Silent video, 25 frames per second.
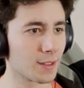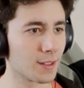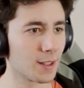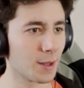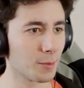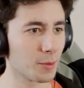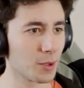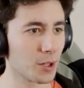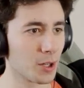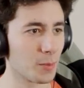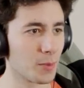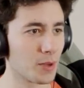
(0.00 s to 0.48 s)

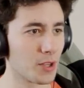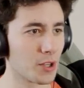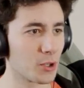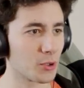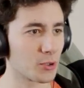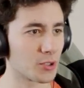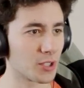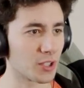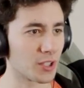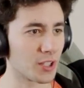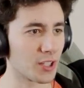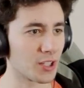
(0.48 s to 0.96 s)
I'm gonna be
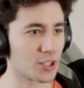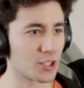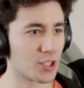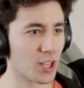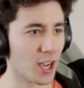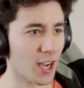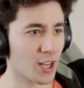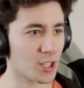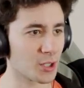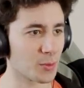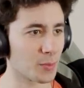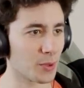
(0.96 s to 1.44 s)
using this
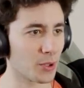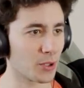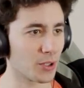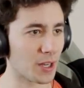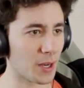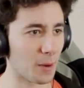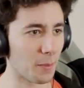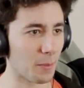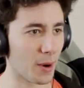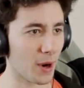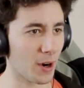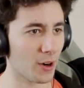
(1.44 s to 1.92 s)
dodge
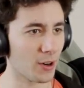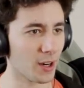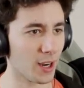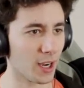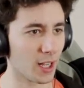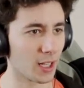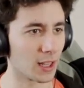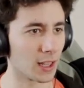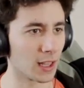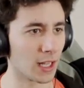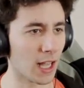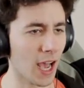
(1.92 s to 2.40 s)
ability and parry a
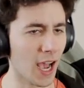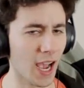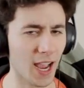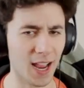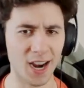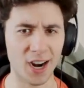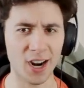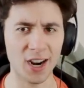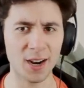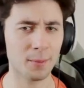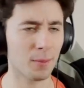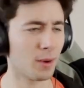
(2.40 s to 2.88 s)
lot.
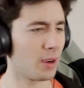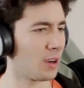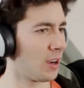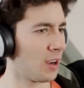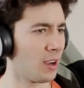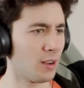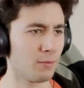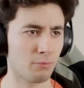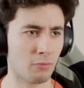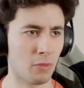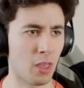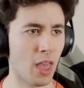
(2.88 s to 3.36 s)
I'm,
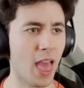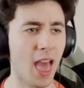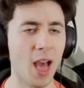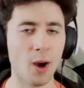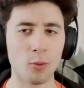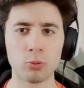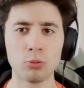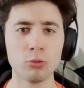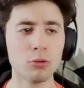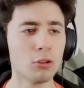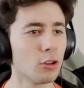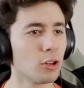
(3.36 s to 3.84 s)
uh, yeah,
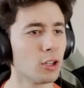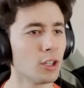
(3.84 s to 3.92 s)
woo,